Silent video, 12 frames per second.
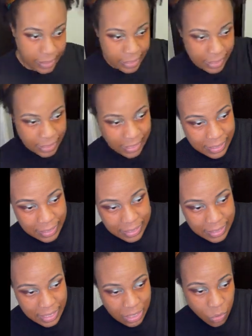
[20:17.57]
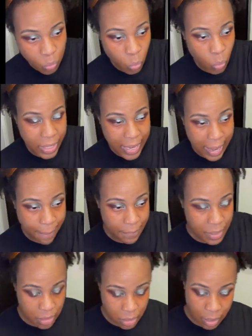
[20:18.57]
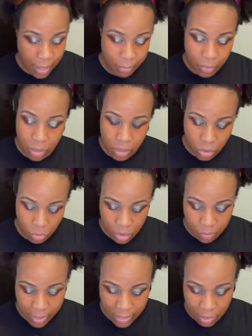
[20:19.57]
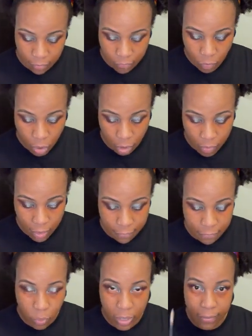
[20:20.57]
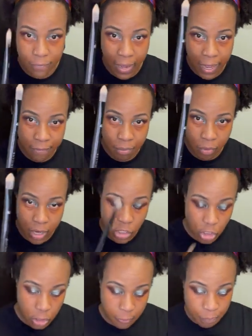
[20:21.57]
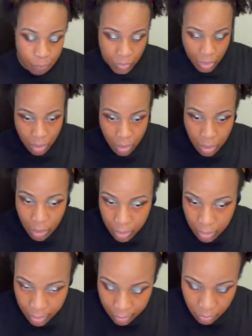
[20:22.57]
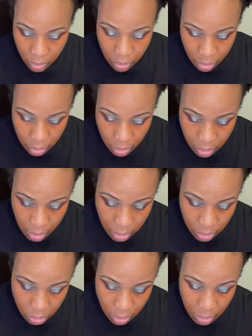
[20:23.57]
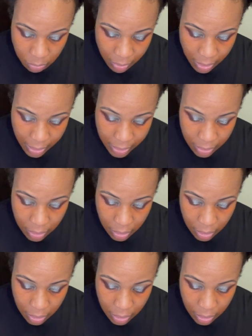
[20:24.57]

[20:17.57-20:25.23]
And let's see what happens. So I'm gonna use my Sephora 45 brush. And I'm gonna dig into this pot.